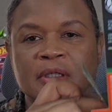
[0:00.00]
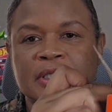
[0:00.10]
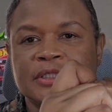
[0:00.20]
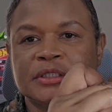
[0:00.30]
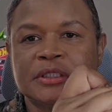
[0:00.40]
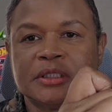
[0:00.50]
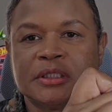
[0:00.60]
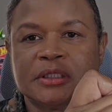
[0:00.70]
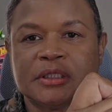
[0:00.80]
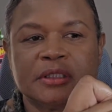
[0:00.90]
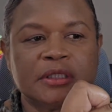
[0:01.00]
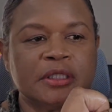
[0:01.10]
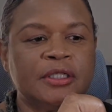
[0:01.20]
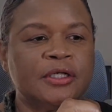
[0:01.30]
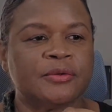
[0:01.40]
Because,
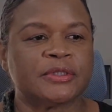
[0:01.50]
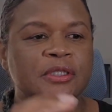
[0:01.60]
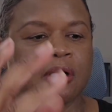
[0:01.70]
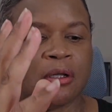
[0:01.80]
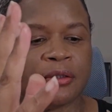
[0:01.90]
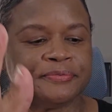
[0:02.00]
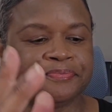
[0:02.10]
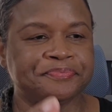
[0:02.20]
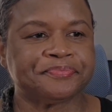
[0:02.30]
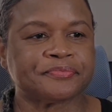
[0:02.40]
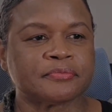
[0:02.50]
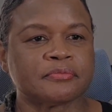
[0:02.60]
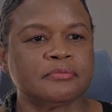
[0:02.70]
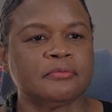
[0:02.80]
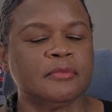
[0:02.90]
you know, it's all
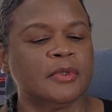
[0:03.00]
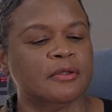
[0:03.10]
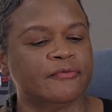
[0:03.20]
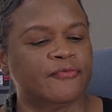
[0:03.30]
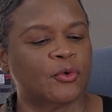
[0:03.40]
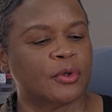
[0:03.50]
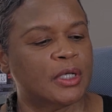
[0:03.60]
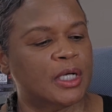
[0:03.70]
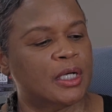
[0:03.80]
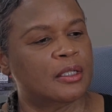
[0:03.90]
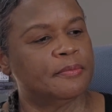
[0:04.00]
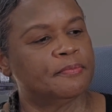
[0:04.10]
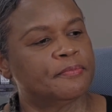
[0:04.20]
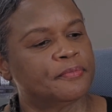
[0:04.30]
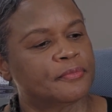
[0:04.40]
for,
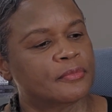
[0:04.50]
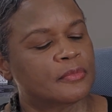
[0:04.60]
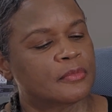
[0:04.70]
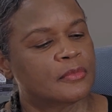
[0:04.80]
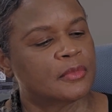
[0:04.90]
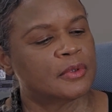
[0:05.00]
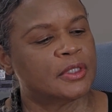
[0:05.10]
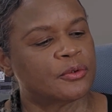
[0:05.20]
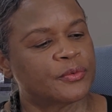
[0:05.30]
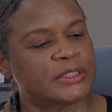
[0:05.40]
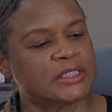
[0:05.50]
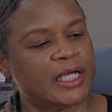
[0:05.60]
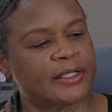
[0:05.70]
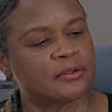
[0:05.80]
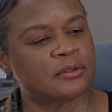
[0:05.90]
you know,
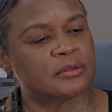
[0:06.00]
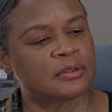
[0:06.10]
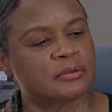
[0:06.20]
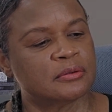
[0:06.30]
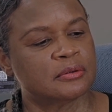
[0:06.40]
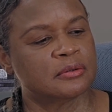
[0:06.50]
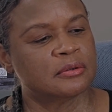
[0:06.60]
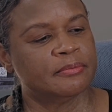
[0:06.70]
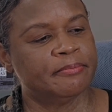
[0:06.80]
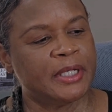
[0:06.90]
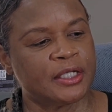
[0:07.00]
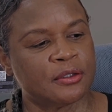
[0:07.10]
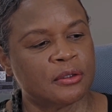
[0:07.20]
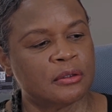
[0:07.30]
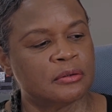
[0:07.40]
recycled
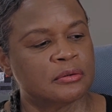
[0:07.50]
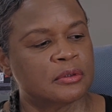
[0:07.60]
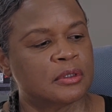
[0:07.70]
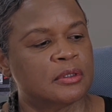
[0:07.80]
metal,